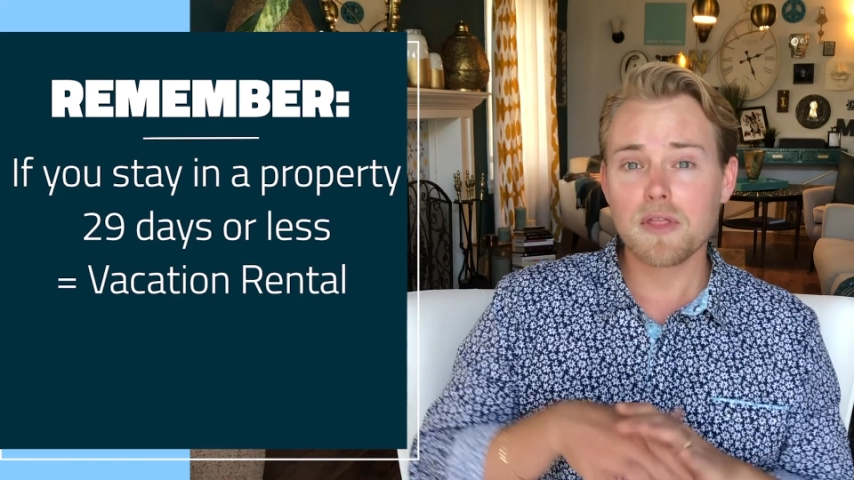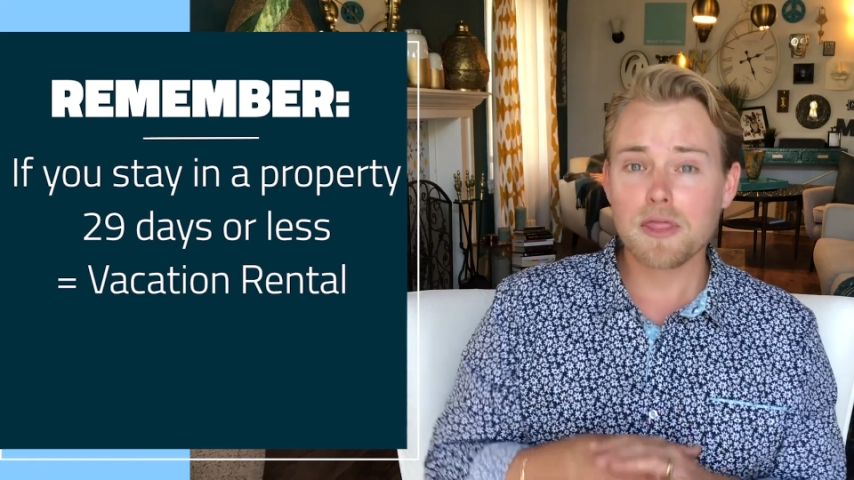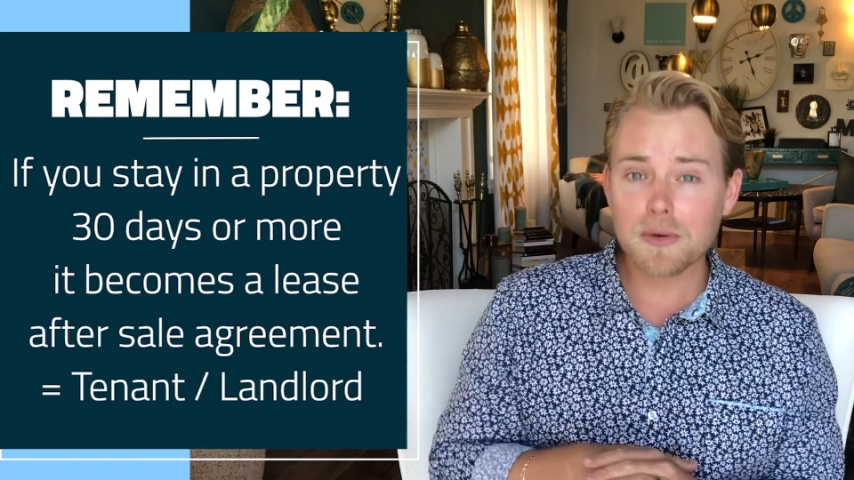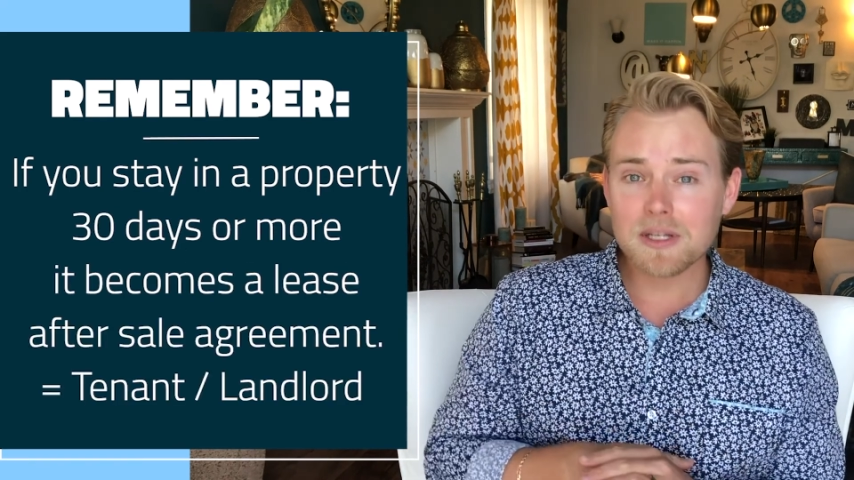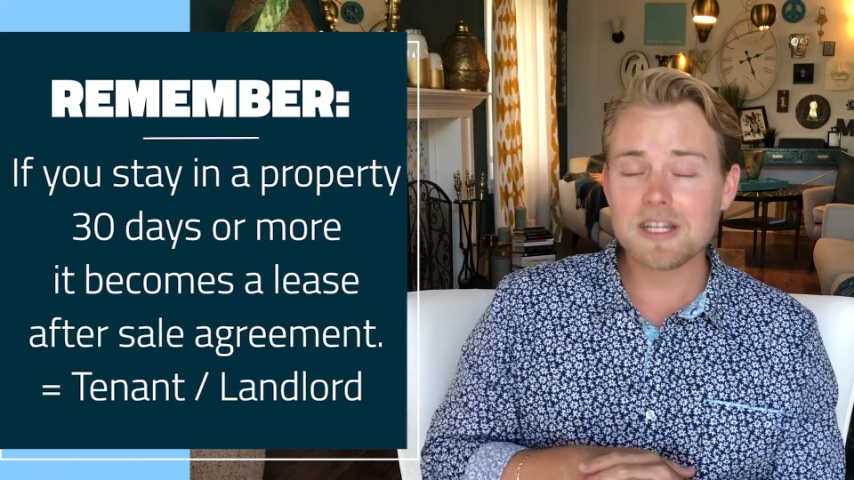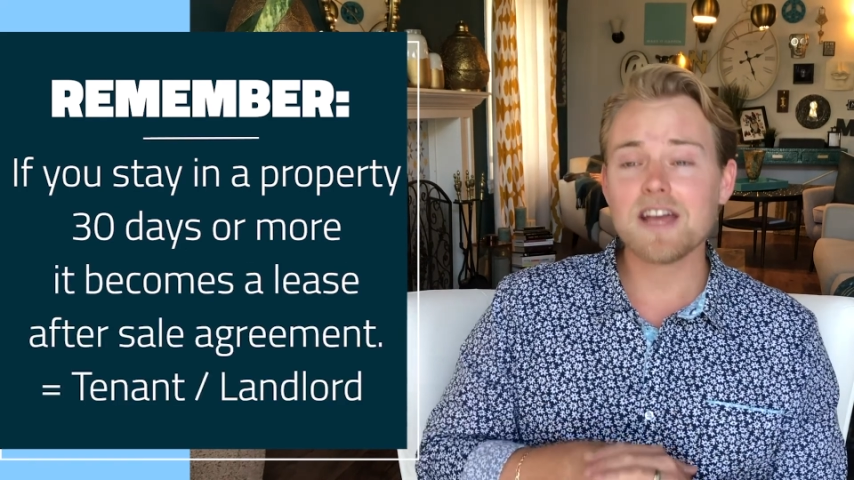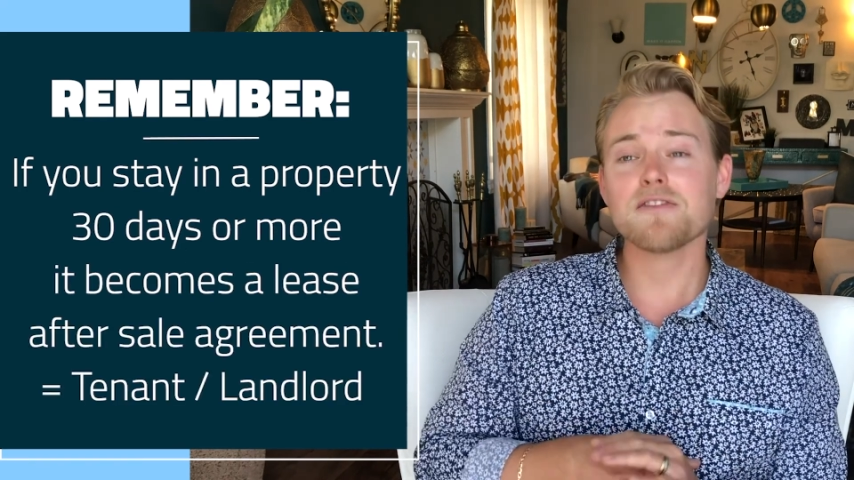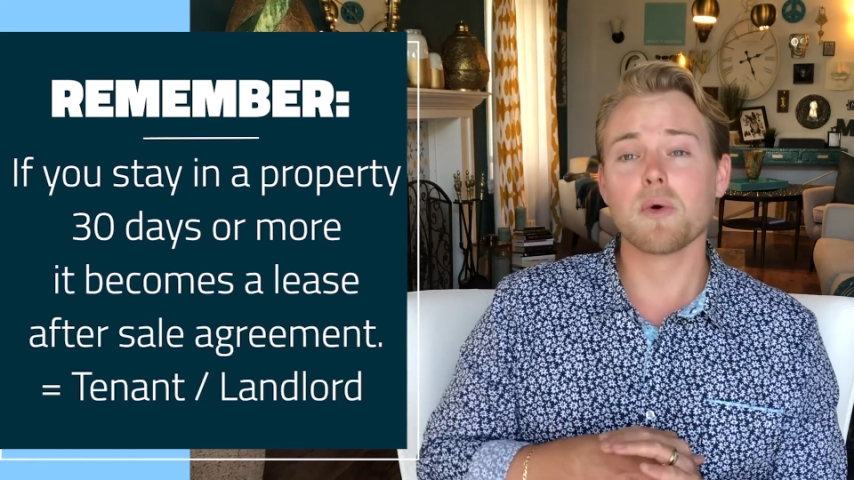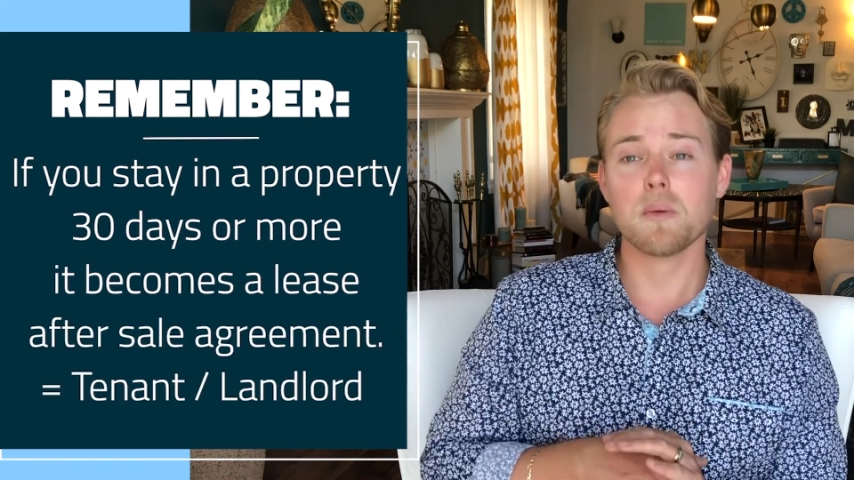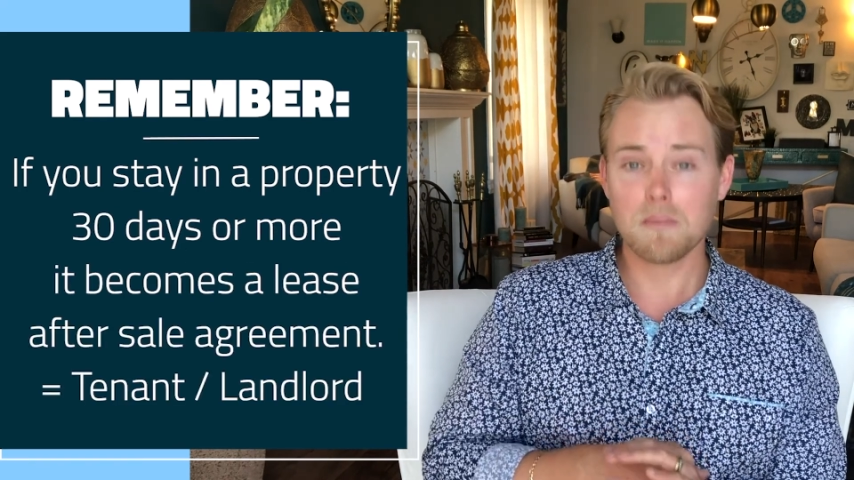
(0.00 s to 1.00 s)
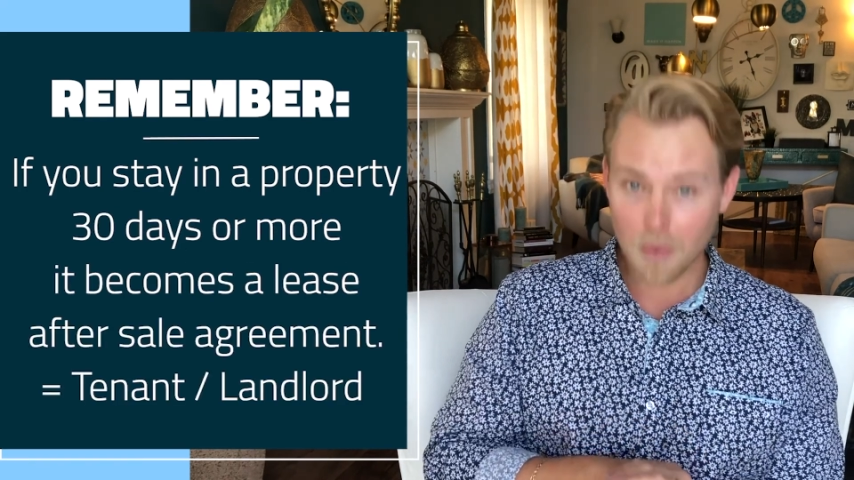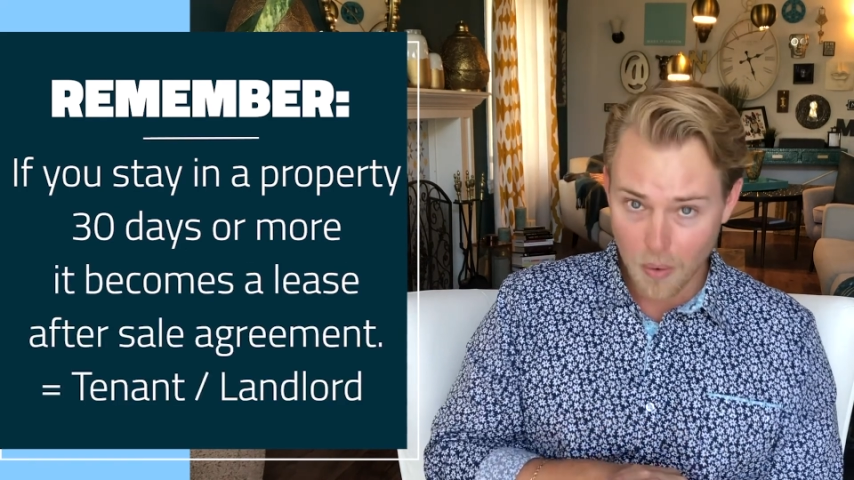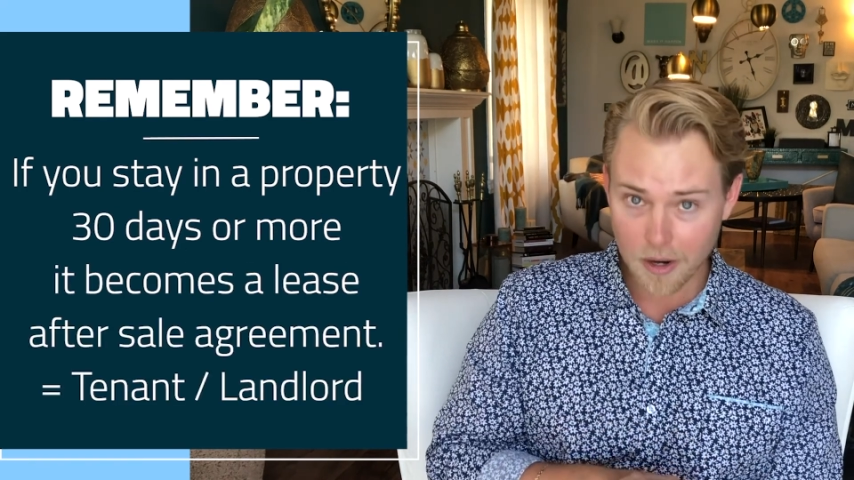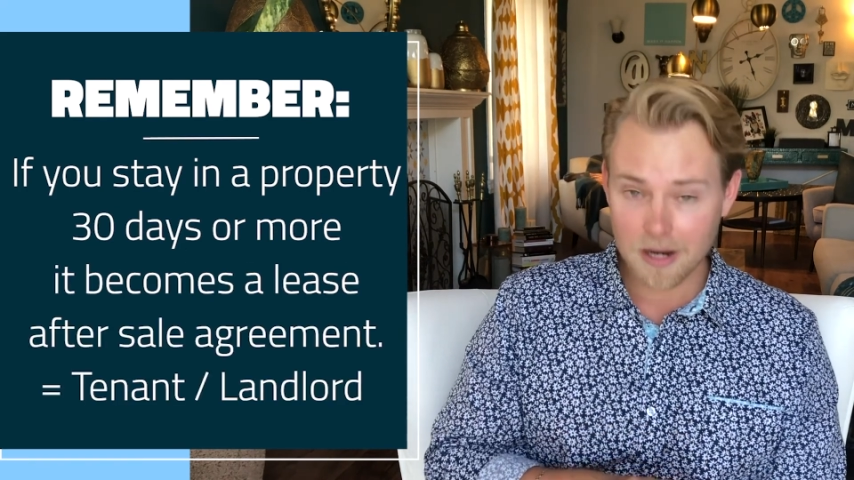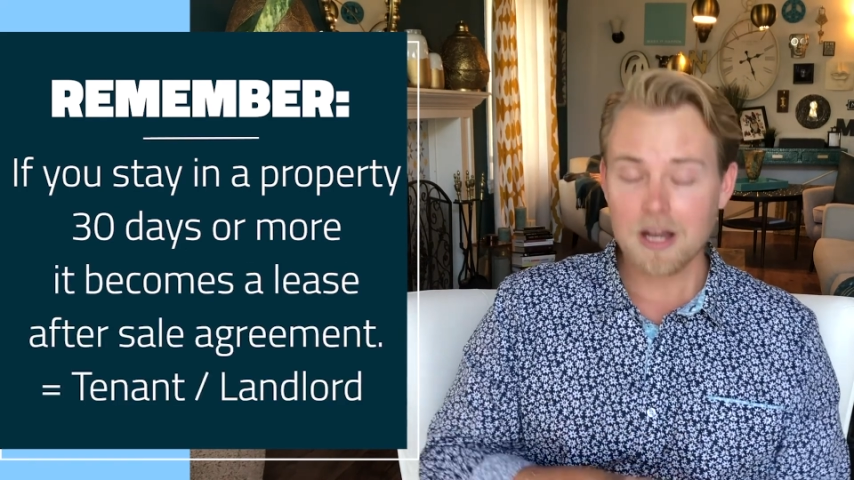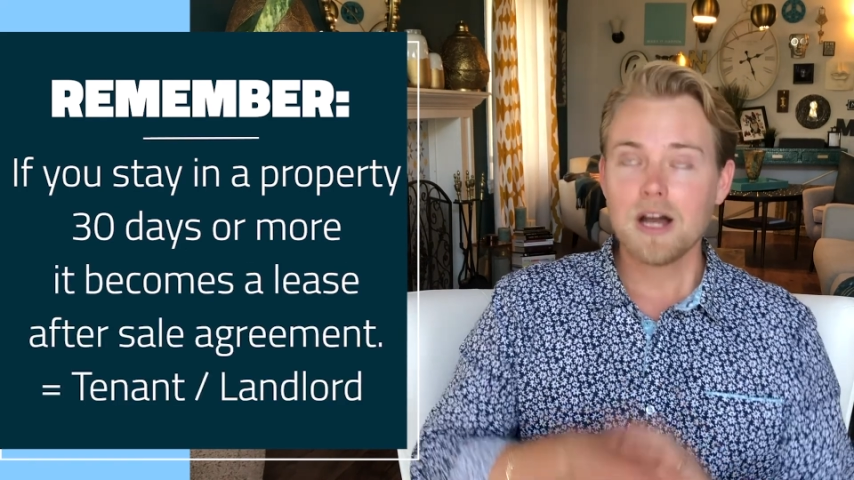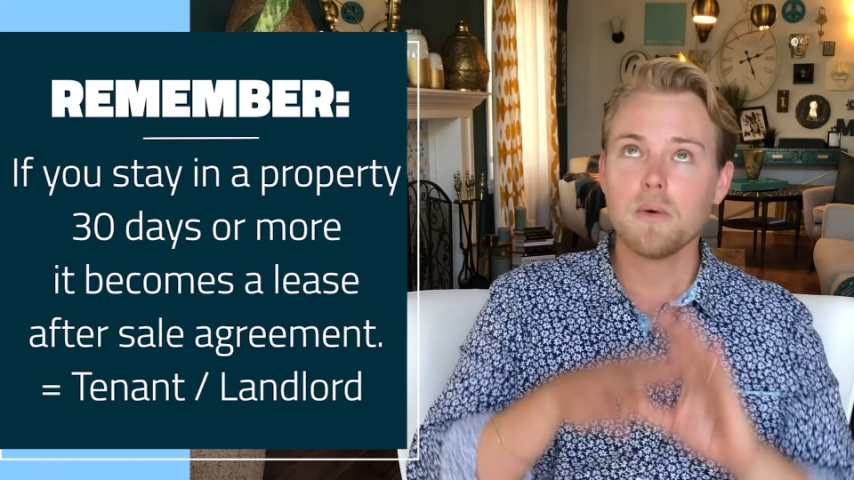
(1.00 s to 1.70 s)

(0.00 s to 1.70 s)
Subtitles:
30 days or more,